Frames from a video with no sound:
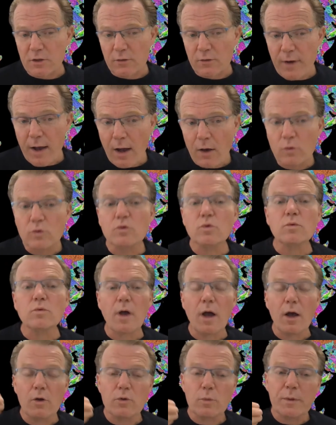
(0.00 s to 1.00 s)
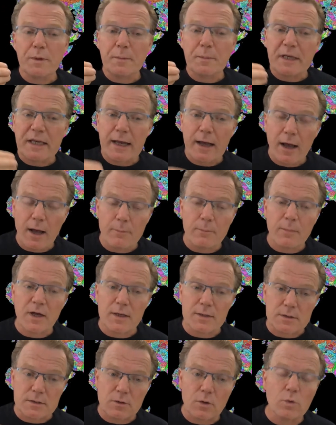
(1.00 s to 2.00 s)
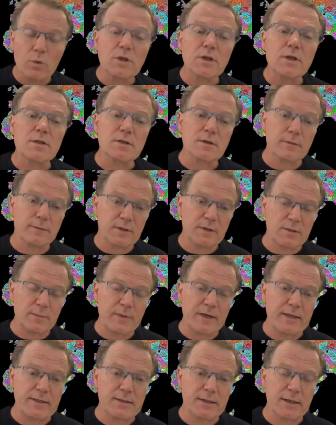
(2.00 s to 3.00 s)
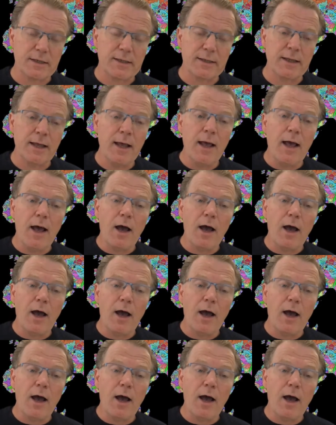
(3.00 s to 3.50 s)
of how do we become custodians of this place again?